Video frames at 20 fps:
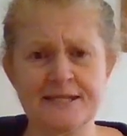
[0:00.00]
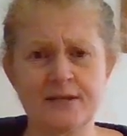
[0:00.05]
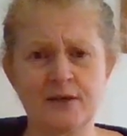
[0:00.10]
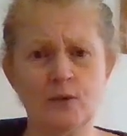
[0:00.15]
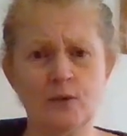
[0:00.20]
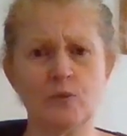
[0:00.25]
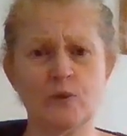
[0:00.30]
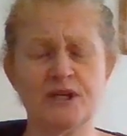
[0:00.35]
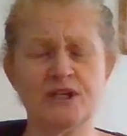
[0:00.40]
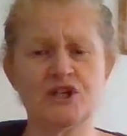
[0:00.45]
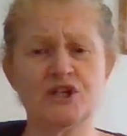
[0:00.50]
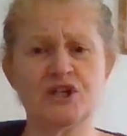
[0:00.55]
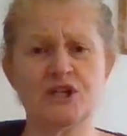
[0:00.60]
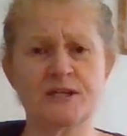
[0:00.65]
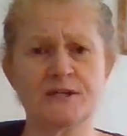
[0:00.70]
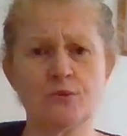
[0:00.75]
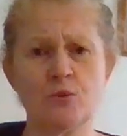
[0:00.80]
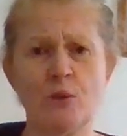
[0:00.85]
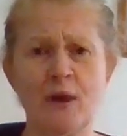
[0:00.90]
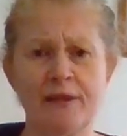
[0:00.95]
that we
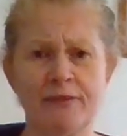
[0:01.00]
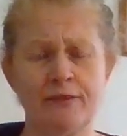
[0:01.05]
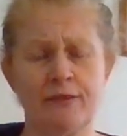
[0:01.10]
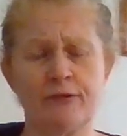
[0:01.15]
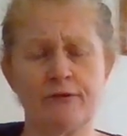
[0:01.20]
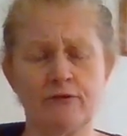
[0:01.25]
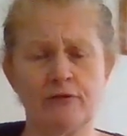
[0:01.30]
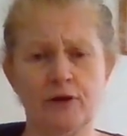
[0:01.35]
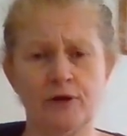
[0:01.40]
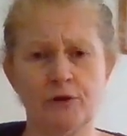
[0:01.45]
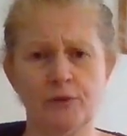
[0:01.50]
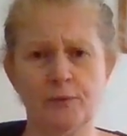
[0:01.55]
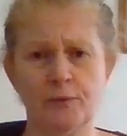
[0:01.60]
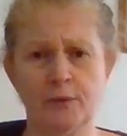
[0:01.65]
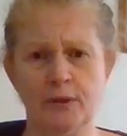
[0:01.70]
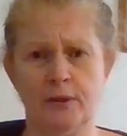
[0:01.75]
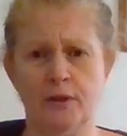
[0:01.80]
just went through.